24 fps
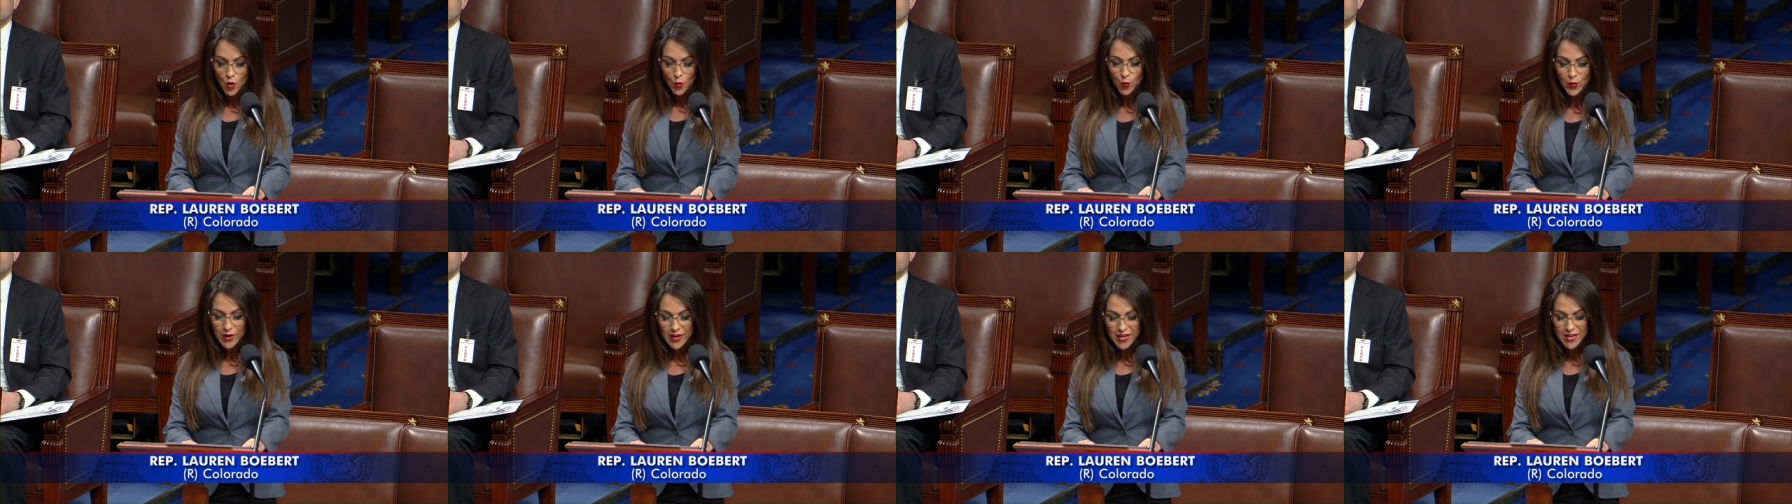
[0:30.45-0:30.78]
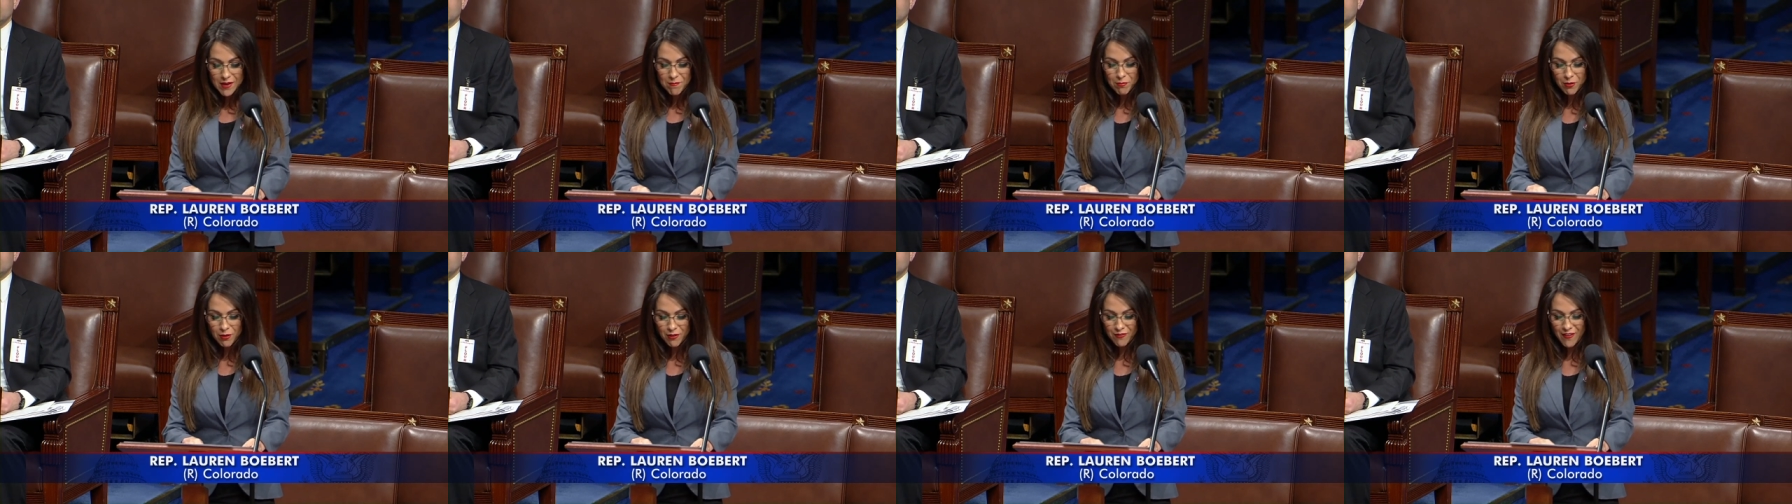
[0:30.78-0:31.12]
we
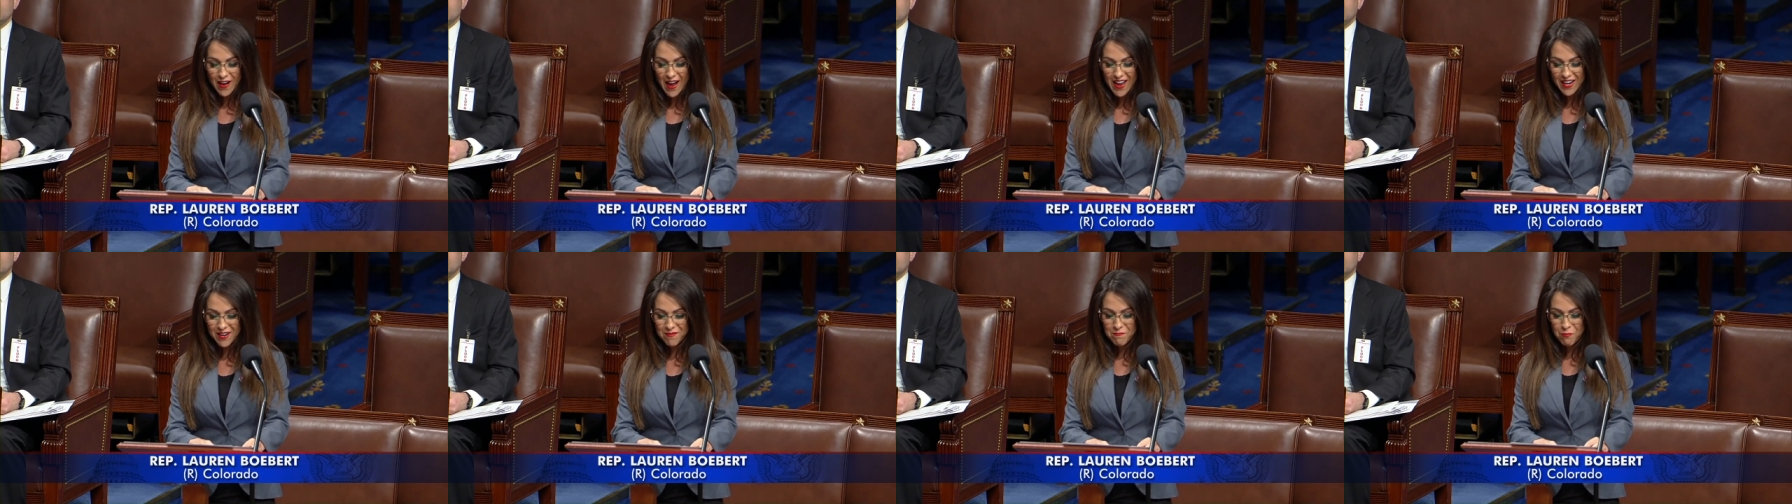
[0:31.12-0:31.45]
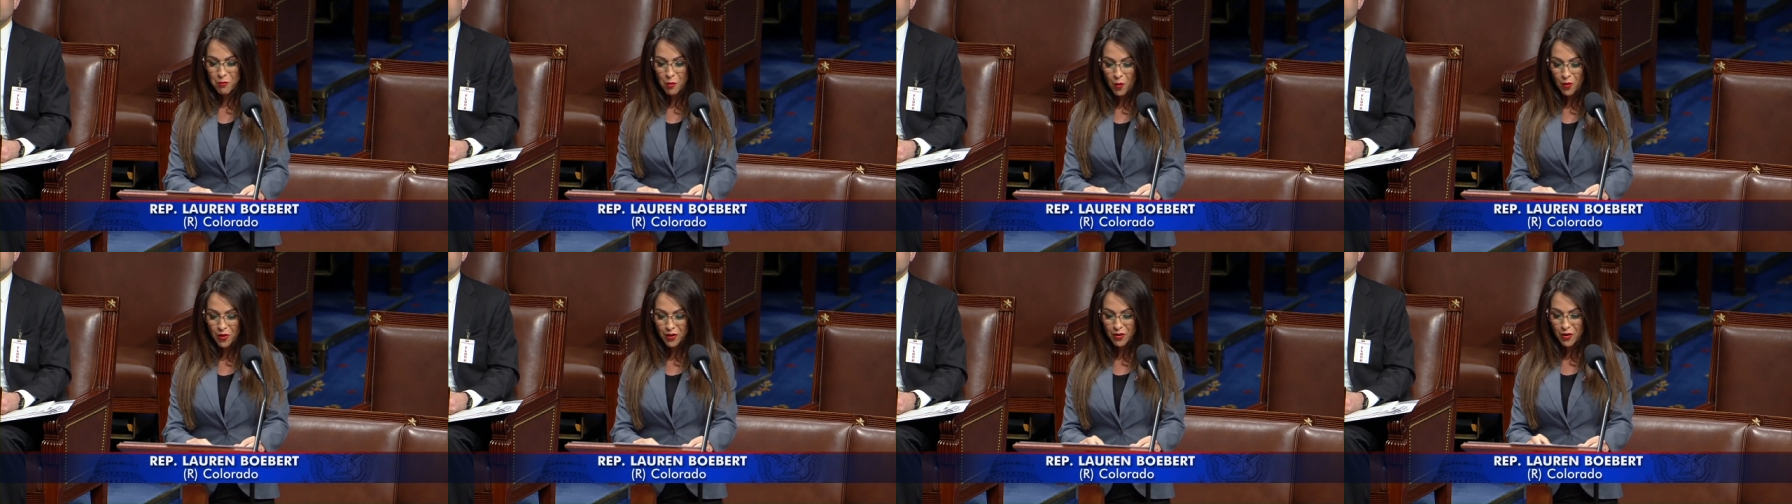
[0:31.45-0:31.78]
can provide
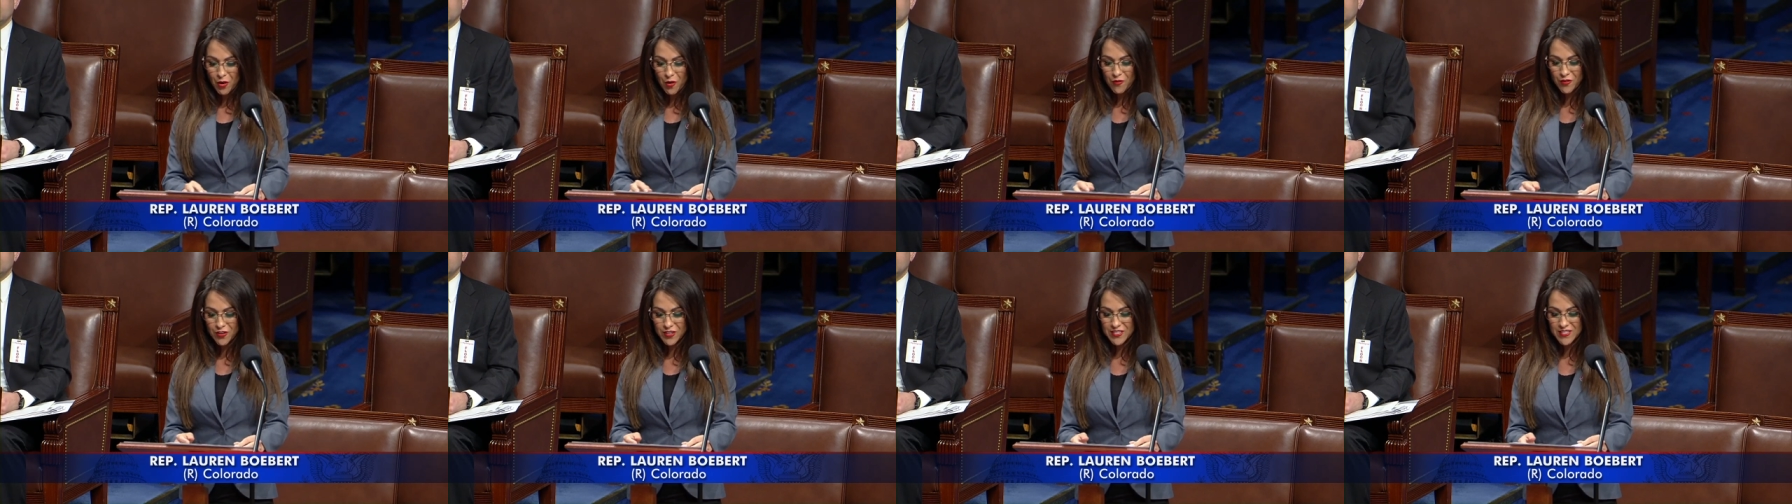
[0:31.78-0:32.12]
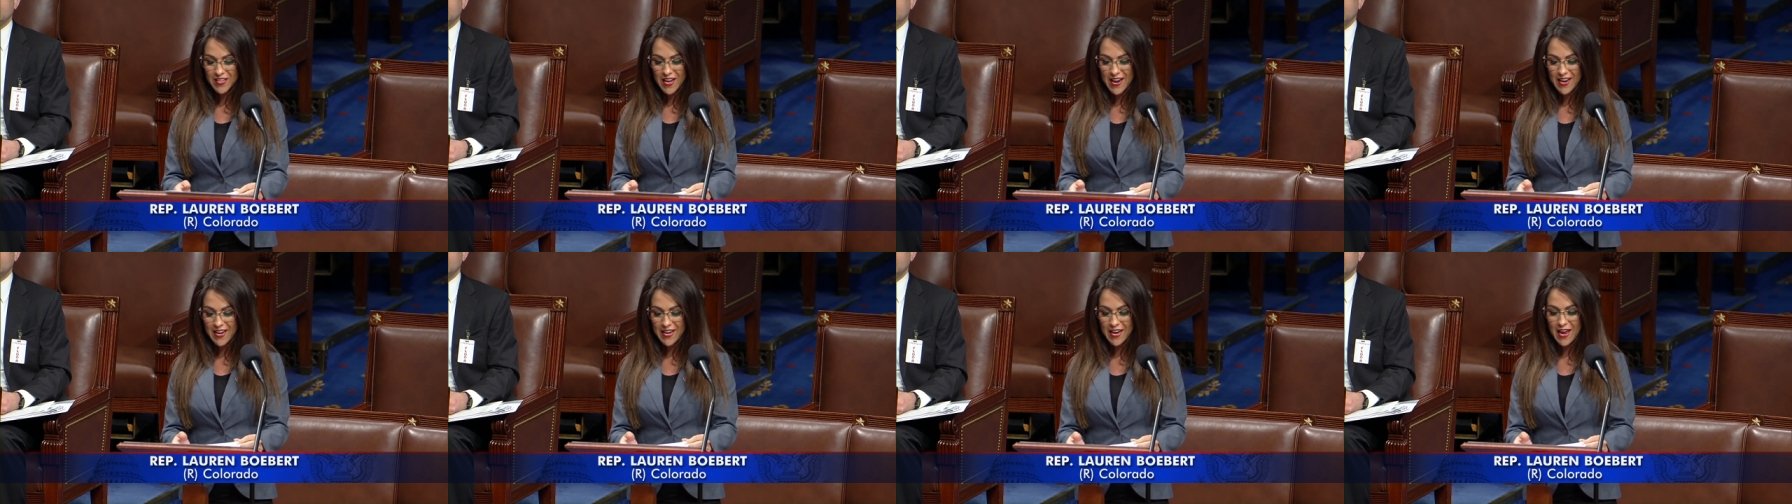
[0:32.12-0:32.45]
important
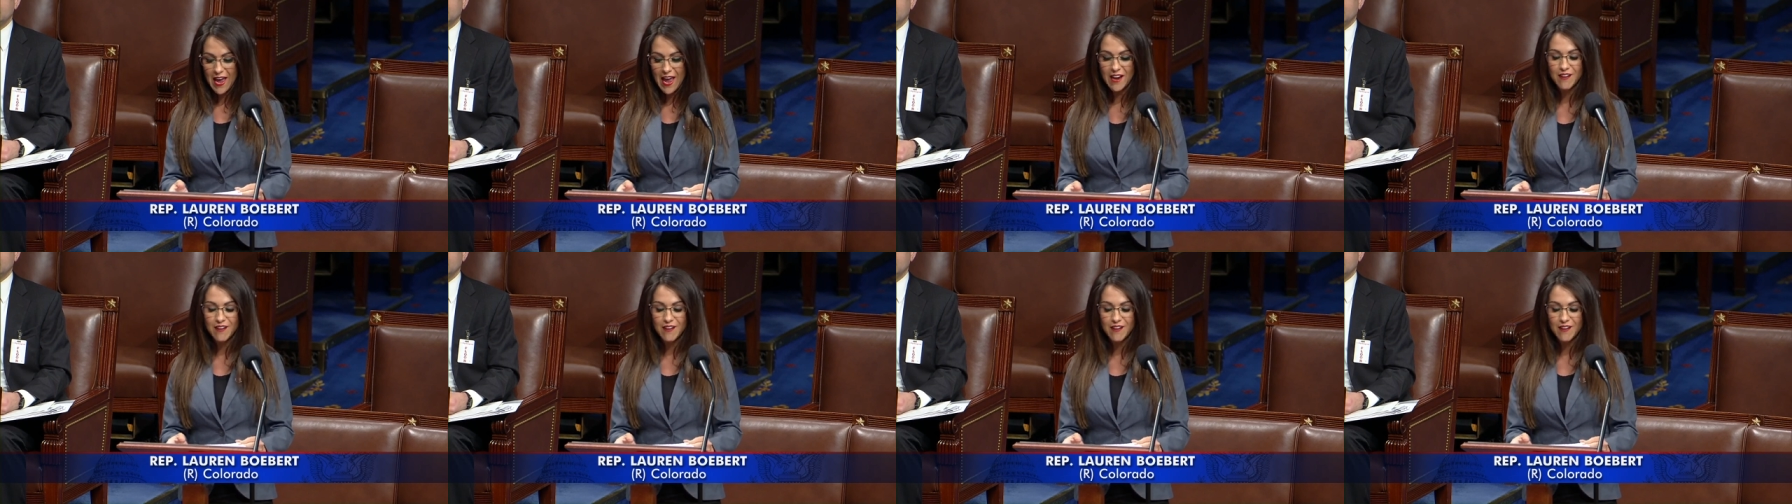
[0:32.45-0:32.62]
oversight